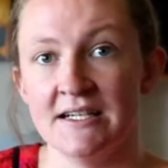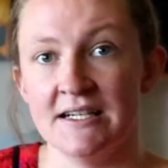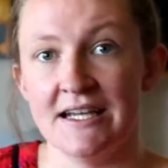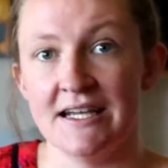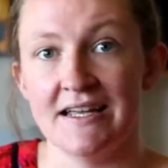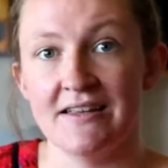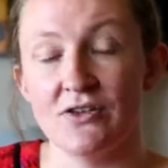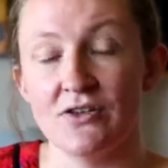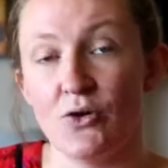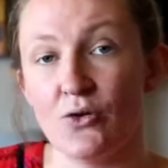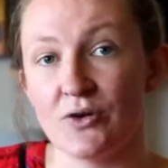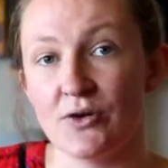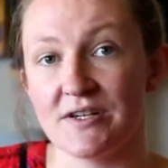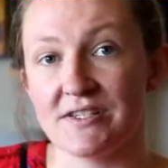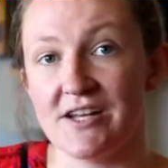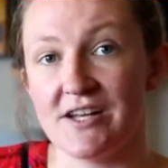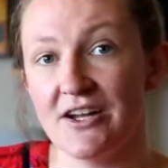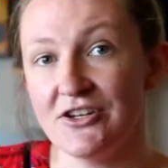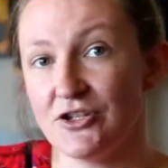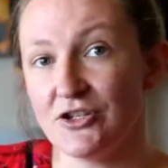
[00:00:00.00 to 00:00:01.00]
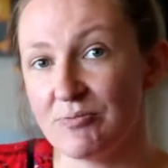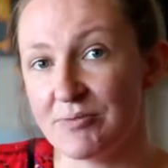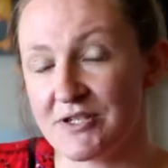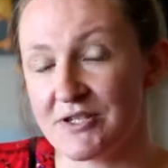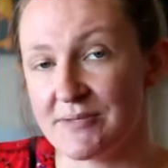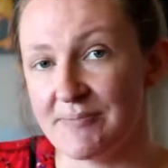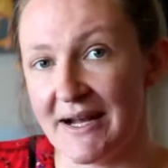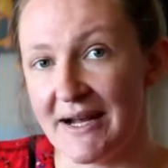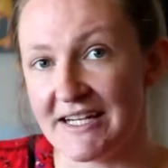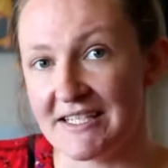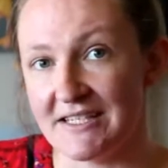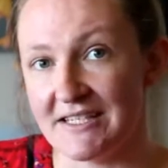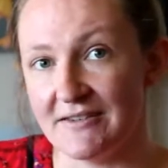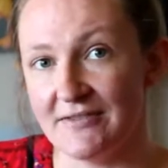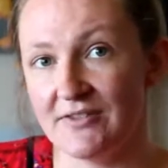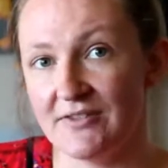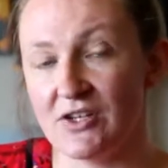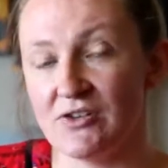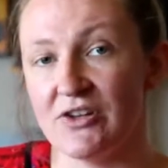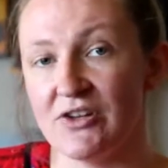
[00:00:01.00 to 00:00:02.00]
In the horizontal
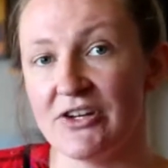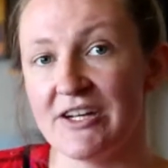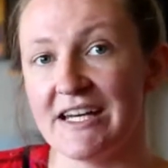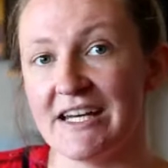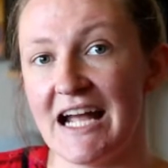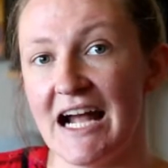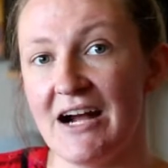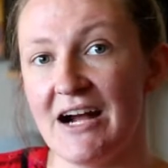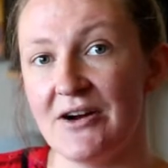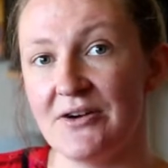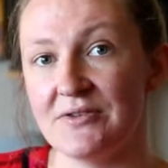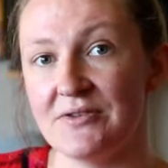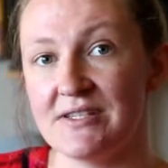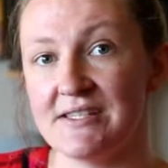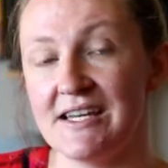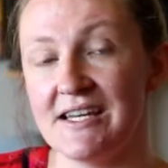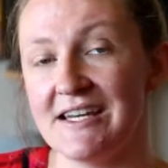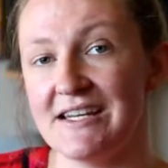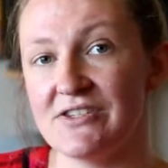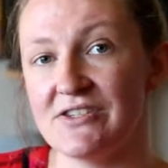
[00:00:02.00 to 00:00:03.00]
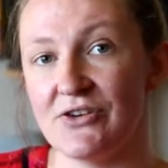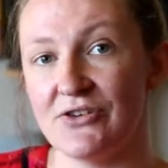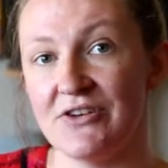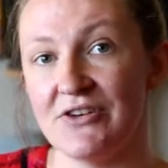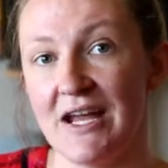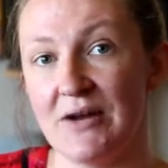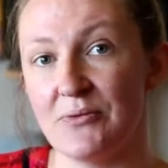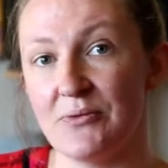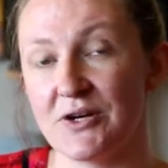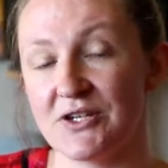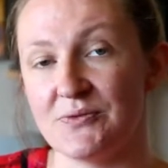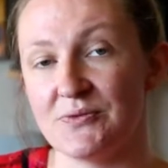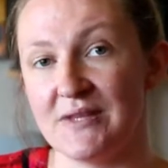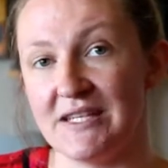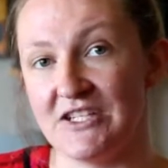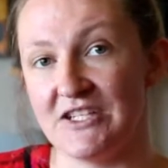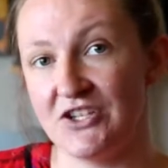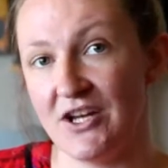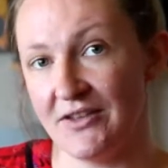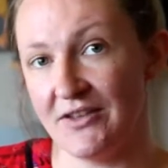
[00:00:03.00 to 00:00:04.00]
perspective, you look at how cities are networked with
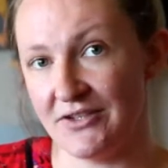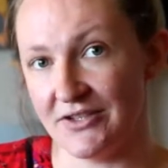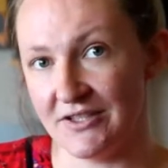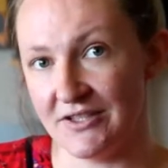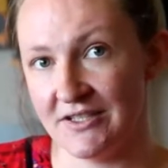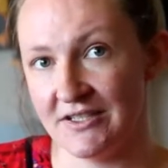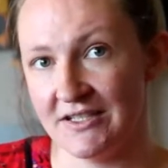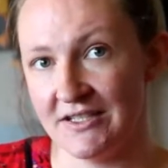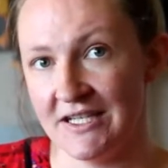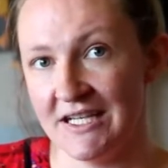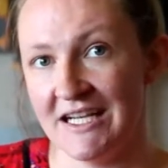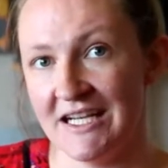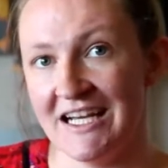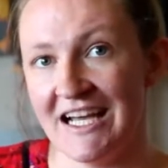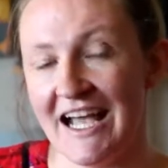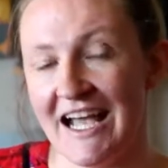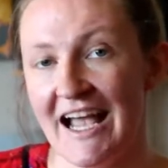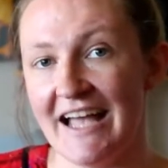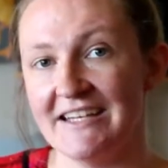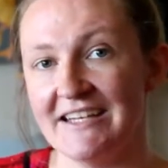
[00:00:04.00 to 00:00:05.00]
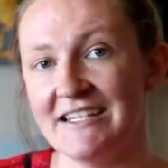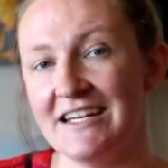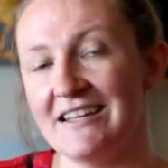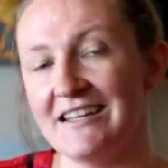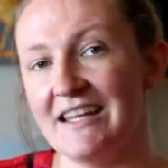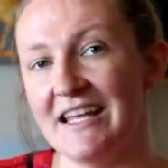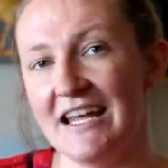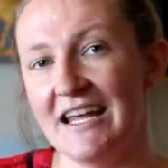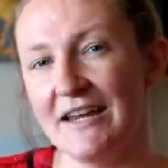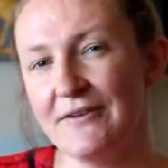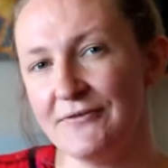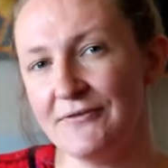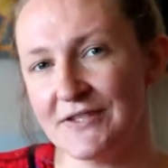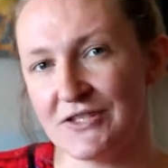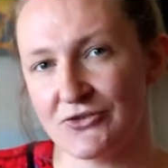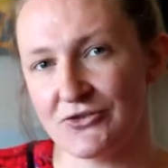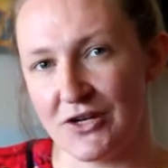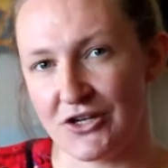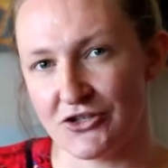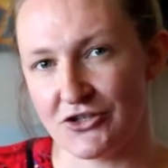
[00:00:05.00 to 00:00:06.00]
each other. And in the
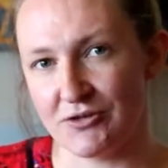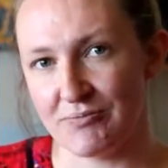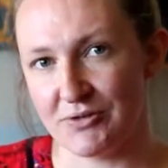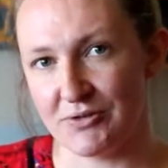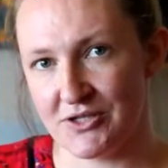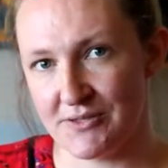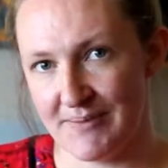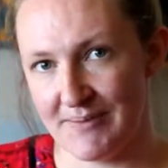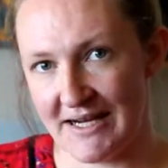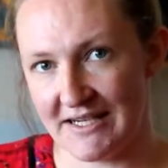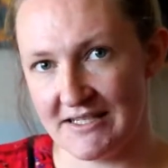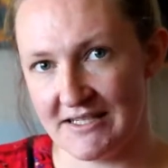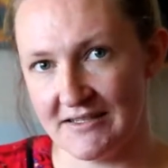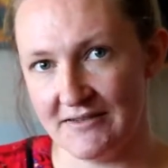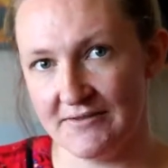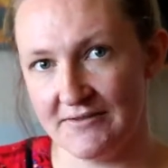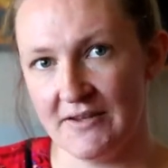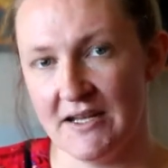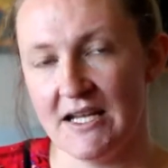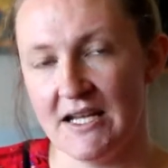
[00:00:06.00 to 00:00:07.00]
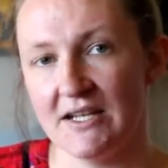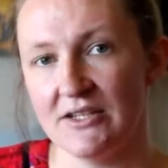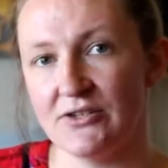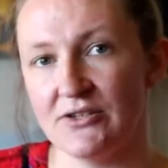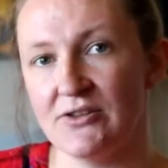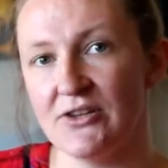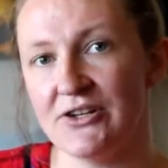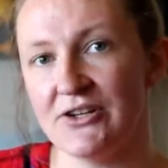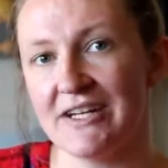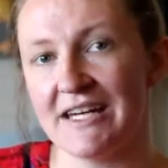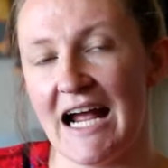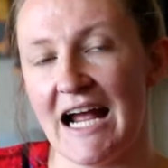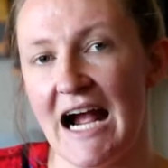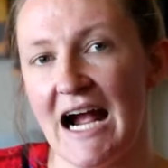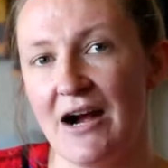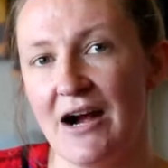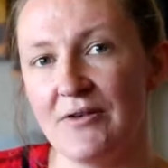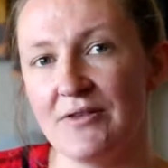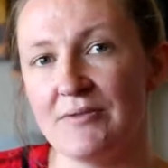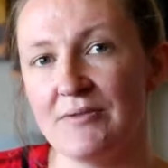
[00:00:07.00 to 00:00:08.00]
infrastructure perspective, you look at
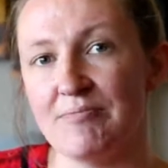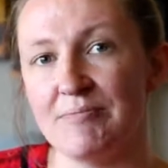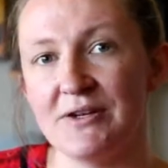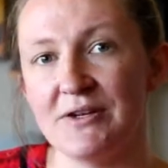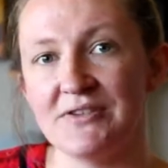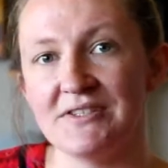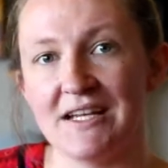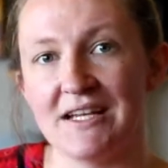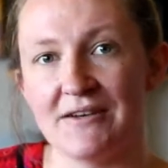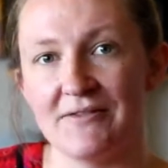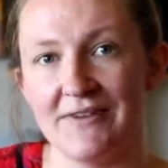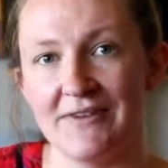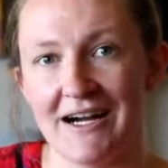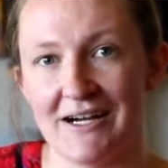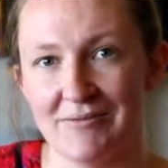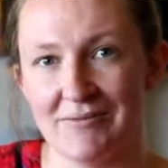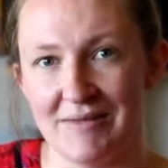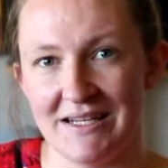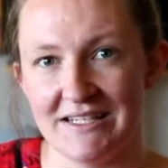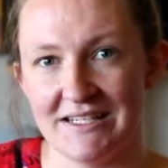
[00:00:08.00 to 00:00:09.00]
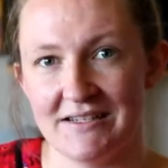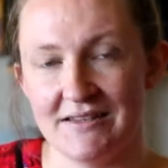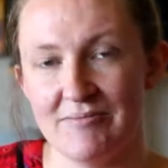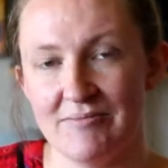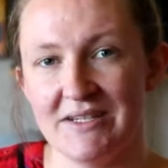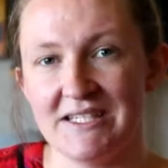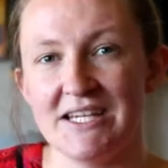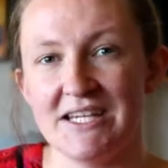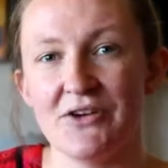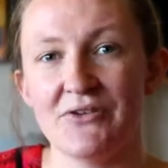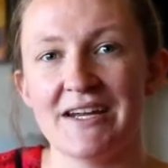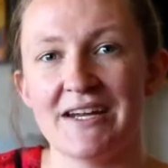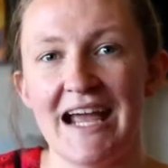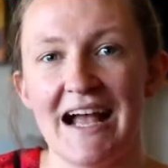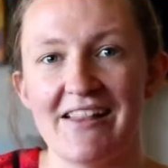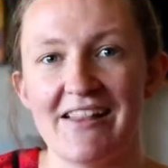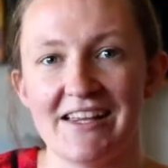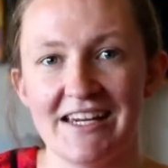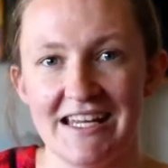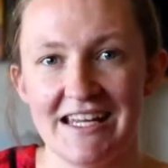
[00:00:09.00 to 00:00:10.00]
how the built environment, the
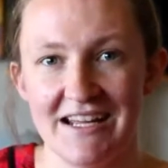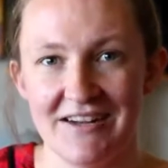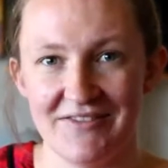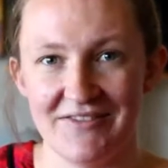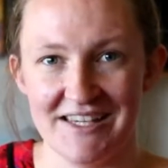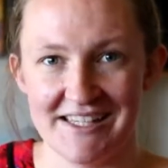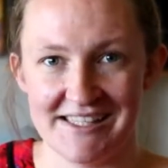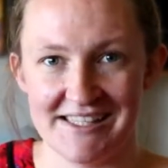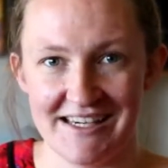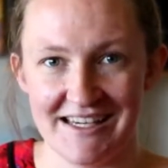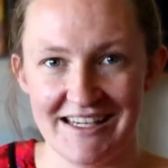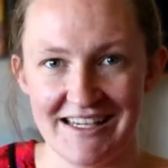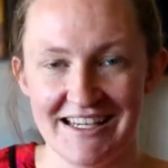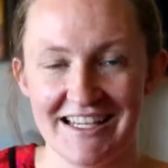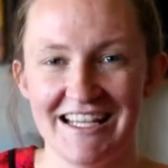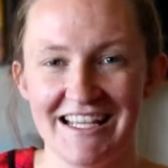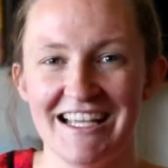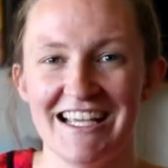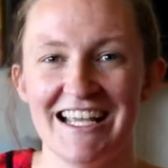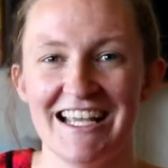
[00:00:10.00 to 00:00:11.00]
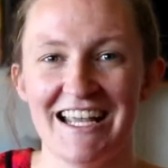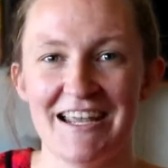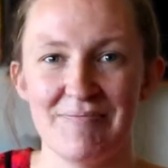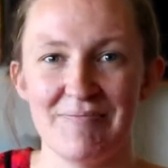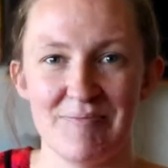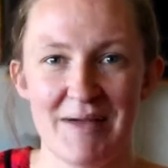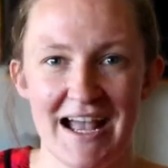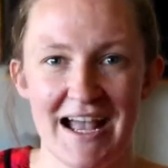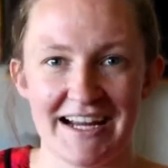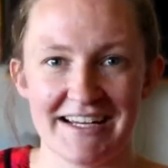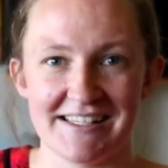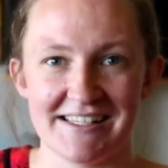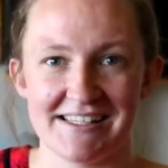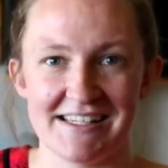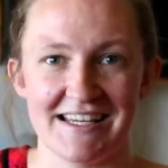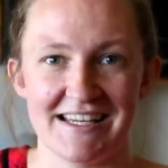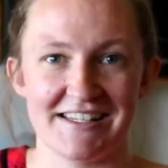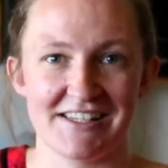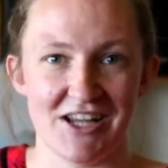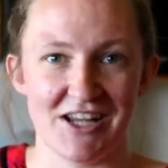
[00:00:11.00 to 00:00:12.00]
materiality of the city, impacts
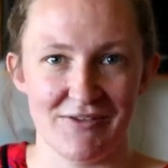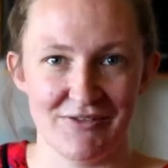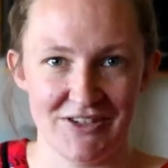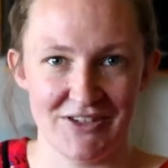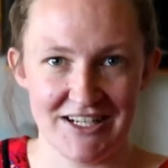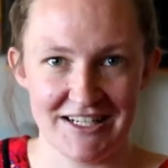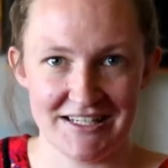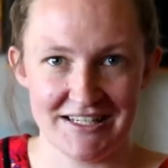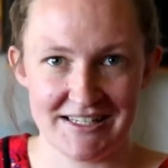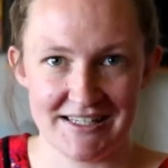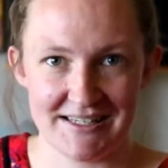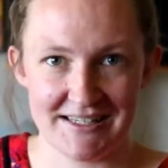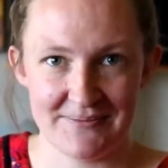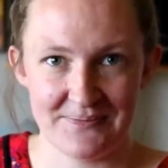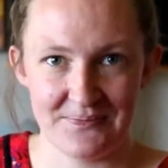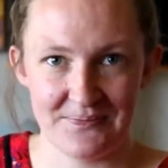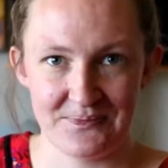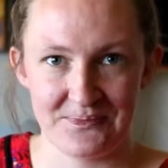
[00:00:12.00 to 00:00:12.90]
its governance.